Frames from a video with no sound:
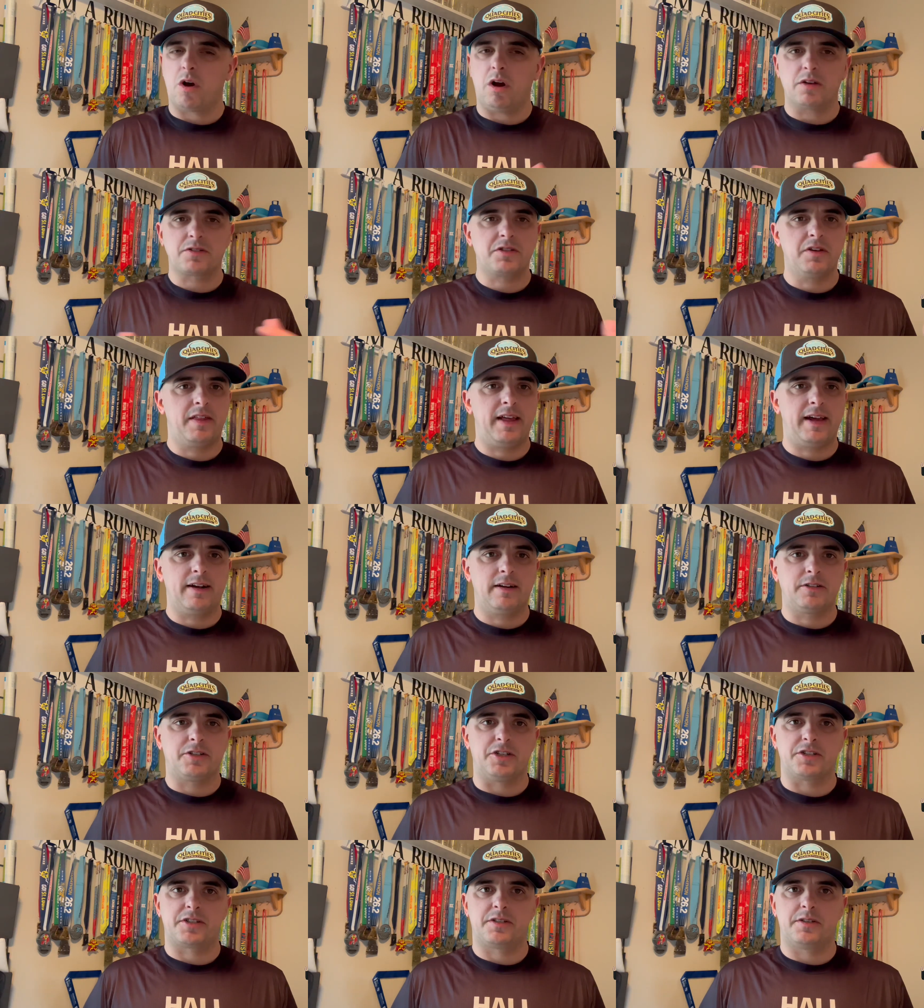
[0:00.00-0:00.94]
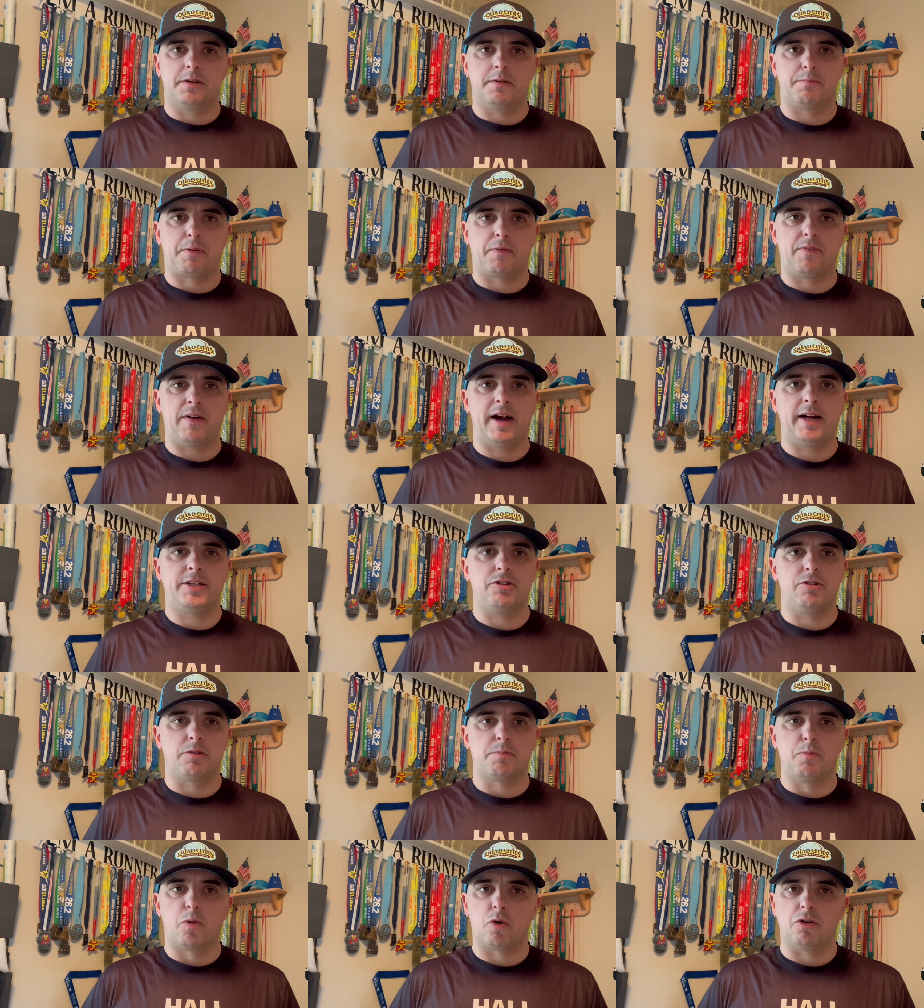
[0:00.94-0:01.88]
also there just to provide you
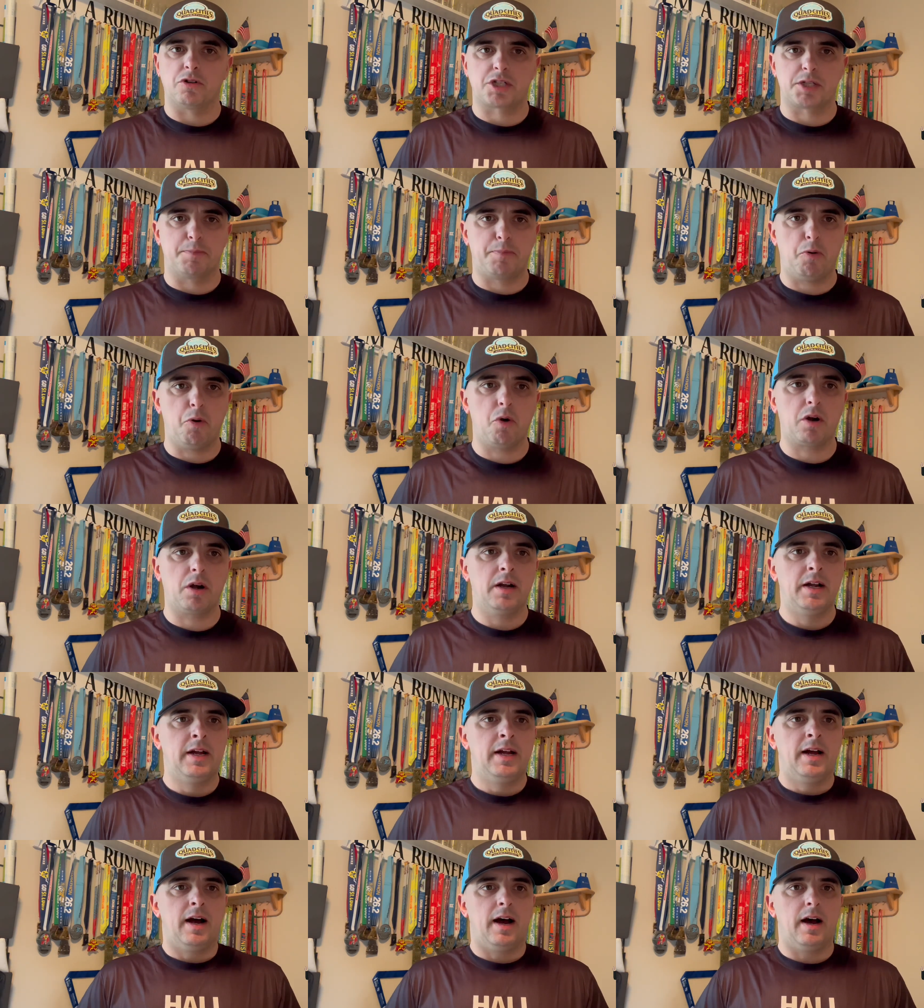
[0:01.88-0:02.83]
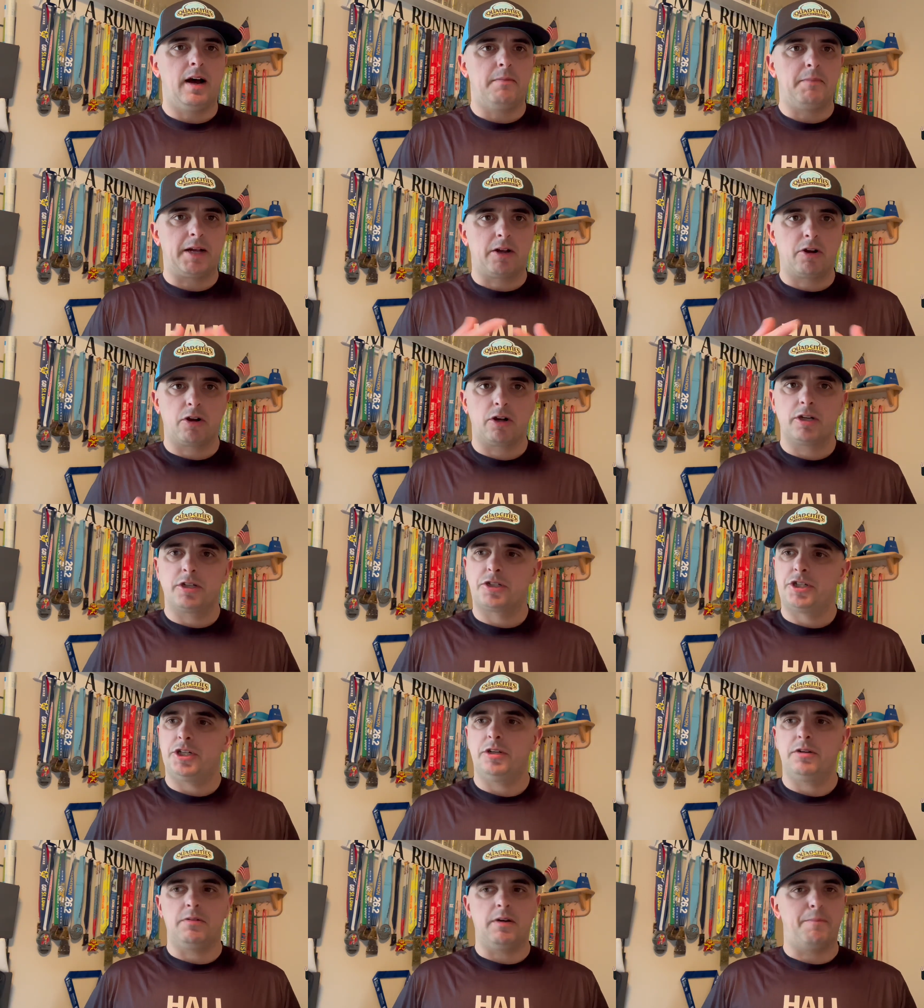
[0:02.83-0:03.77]
with moral support, encourage you.